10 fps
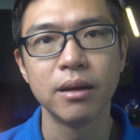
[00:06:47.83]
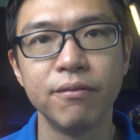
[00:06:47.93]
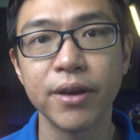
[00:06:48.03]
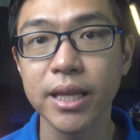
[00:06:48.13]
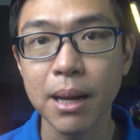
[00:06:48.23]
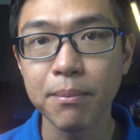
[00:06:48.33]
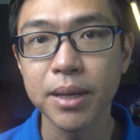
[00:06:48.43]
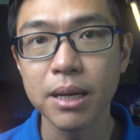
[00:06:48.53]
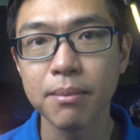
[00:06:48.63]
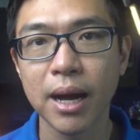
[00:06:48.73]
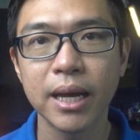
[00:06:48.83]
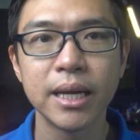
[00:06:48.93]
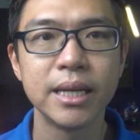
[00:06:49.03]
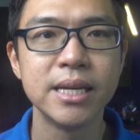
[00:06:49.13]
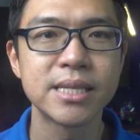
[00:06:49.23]
Vietnam beer
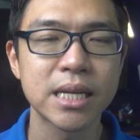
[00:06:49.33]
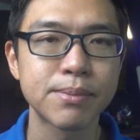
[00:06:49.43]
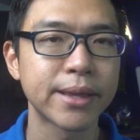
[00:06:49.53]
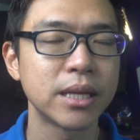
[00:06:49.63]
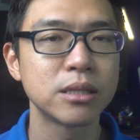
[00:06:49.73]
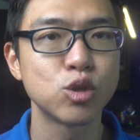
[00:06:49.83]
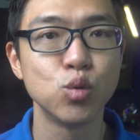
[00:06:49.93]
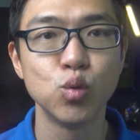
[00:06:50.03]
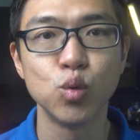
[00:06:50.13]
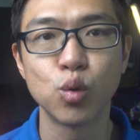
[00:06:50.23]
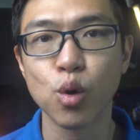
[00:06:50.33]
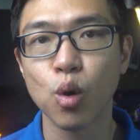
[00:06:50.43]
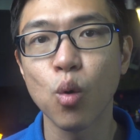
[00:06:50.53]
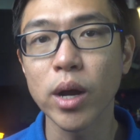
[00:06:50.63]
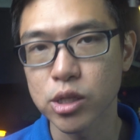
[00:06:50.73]
market is expected to
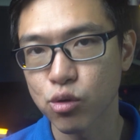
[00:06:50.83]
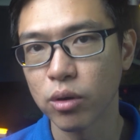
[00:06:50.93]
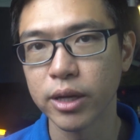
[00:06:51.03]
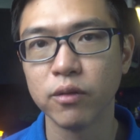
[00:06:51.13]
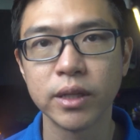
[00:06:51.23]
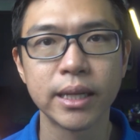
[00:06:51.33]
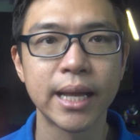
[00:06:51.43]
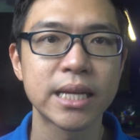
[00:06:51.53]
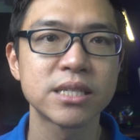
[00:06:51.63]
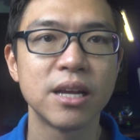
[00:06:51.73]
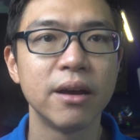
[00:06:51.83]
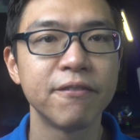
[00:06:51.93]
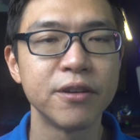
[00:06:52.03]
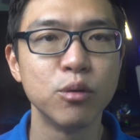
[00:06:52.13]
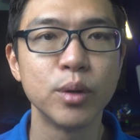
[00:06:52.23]
grow quite strongly over the next
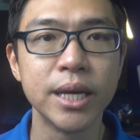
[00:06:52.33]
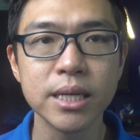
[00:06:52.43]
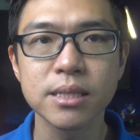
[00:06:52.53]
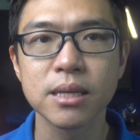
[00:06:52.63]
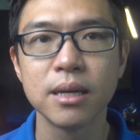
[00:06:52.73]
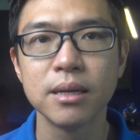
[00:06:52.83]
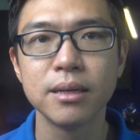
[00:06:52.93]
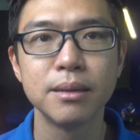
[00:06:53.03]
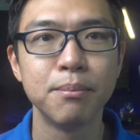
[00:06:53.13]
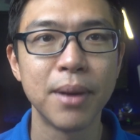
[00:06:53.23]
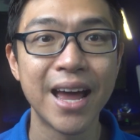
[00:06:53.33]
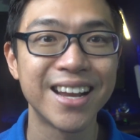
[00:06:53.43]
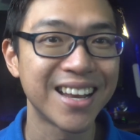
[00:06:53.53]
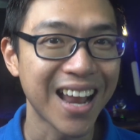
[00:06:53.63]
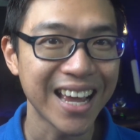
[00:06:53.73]
few years. And
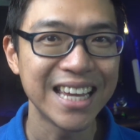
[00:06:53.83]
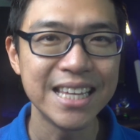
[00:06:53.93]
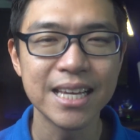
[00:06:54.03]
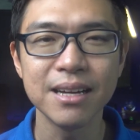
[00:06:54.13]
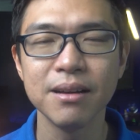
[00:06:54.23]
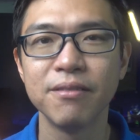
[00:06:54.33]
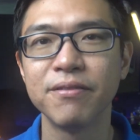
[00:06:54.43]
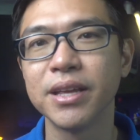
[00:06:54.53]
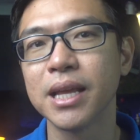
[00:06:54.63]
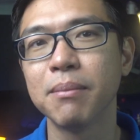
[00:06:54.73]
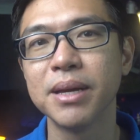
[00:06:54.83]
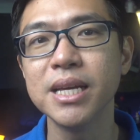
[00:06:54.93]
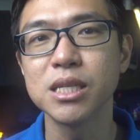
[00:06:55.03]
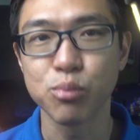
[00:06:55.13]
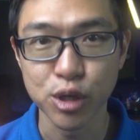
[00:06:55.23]
unlike India, Vietnam
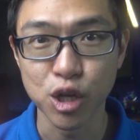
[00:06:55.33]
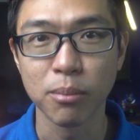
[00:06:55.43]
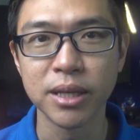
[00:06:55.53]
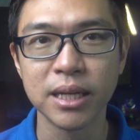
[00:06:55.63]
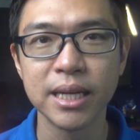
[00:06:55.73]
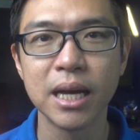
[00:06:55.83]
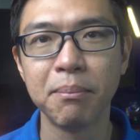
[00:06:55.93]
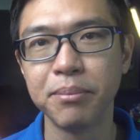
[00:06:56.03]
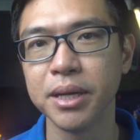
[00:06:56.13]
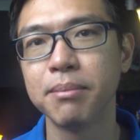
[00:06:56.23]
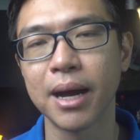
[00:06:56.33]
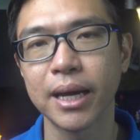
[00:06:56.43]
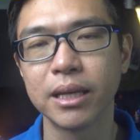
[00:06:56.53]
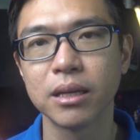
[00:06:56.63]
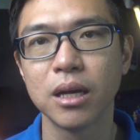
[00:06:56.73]
is predominantly a beer
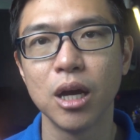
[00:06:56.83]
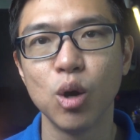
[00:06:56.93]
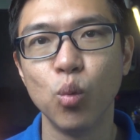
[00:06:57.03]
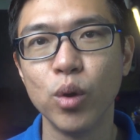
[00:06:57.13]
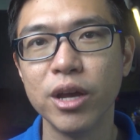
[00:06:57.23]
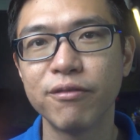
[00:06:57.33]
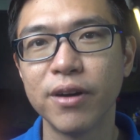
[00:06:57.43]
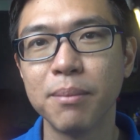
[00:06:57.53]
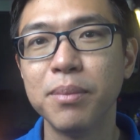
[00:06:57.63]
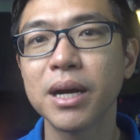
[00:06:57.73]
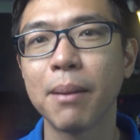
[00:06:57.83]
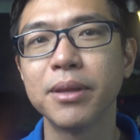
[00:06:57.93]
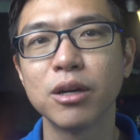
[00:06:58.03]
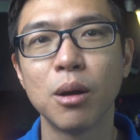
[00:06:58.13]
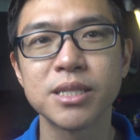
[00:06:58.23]
market with a per
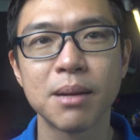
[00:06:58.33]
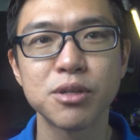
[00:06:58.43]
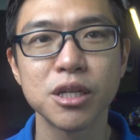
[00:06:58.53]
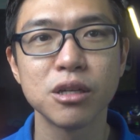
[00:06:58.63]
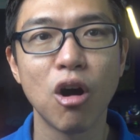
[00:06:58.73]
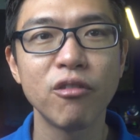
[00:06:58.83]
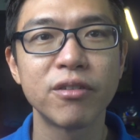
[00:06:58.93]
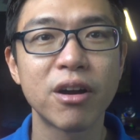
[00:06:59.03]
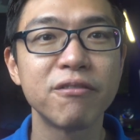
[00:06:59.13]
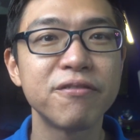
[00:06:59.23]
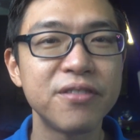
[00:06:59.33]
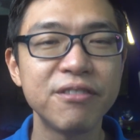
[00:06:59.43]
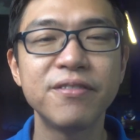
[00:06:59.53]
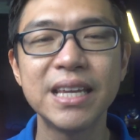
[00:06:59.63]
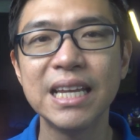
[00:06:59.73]
capita consumption of around
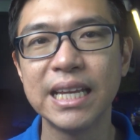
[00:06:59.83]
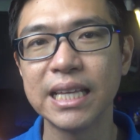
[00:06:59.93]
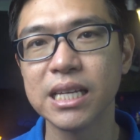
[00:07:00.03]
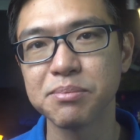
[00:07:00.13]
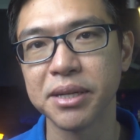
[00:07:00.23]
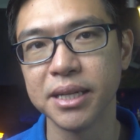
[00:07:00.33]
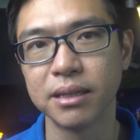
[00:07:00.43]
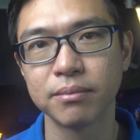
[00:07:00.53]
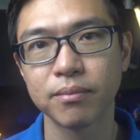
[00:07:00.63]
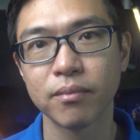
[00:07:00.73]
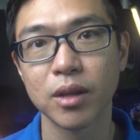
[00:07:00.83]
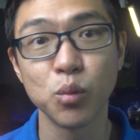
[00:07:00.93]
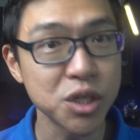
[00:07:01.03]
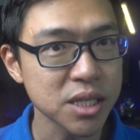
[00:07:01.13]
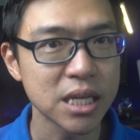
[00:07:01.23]
50 liters per year, which is